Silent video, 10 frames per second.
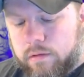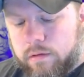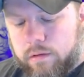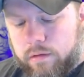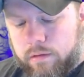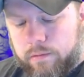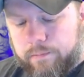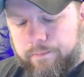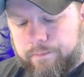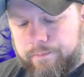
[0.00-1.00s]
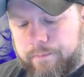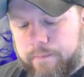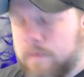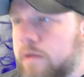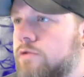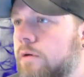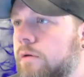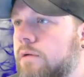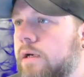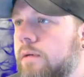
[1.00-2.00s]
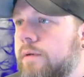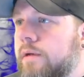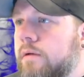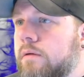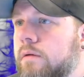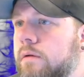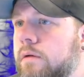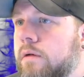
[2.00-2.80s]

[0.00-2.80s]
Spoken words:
Control W.